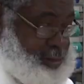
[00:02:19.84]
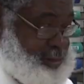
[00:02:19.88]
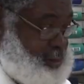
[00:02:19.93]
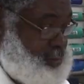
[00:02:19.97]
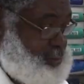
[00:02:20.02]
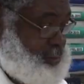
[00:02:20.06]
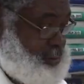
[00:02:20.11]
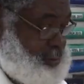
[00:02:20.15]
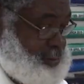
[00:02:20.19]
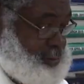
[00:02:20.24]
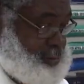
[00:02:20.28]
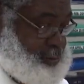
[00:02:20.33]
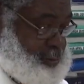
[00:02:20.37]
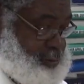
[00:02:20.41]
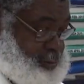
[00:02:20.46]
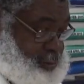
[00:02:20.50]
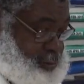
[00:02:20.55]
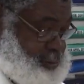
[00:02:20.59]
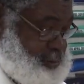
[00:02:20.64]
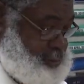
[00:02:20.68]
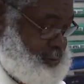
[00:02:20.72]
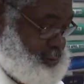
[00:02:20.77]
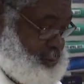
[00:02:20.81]
I got a
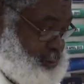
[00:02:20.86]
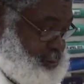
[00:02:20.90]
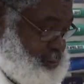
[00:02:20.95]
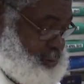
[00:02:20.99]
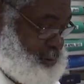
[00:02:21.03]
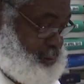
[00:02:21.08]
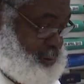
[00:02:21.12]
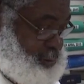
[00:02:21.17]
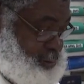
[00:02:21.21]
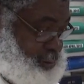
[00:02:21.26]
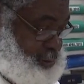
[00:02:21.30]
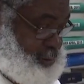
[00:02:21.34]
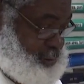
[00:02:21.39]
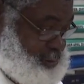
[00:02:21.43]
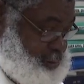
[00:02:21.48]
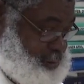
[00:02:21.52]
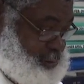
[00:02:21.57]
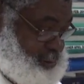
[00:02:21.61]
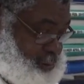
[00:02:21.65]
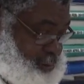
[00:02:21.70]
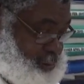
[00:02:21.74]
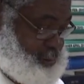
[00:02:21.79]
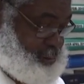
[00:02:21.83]
call from the
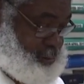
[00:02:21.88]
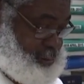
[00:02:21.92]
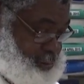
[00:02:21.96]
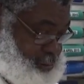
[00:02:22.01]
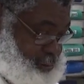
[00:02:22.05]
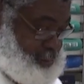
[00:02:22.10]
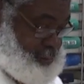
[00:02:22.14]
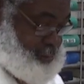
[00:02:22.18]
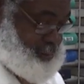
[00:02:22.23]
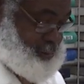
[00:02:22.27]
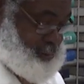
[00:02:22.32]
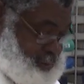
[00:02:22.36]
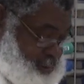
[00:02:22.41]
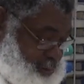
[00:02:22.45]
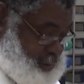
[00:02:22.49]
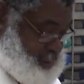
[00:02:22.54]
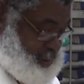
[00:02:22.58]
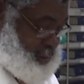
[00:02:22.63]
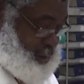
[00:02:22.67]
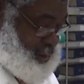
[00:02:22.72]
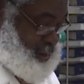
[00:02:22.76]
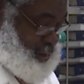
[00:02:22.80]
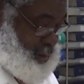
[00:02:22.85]
editor's
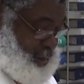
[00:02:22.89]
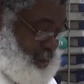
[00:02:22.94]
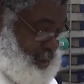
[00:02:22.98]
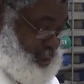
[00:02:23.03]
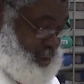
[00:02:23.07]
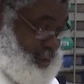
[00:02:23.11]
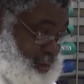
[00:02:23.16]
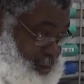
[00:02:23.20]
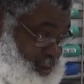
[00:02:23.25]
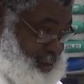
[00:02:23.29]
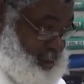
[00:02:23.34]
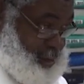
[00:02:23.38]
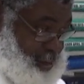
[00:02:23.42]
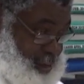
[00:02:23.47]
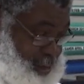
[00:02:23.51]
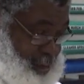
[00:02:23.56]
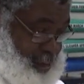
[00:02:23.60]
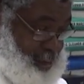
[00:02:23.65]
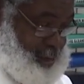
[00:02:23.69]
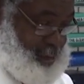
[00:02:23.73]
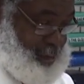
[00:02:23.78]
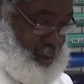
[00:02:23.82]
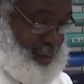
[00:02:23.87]
um,
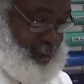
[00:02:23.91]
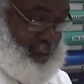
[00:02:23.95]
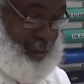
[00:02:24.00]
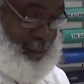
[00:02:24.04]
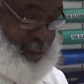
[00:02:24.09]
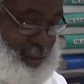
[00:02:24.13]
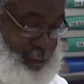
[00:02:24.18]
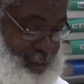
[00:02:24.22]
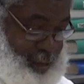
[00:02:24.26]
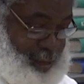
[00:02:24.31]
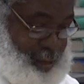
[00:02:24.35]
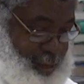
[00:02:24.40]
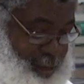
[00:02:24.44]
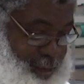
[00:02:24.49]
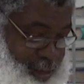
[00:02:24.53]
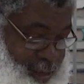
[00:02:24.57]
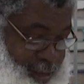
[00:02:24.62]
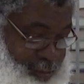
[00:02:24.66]
secretary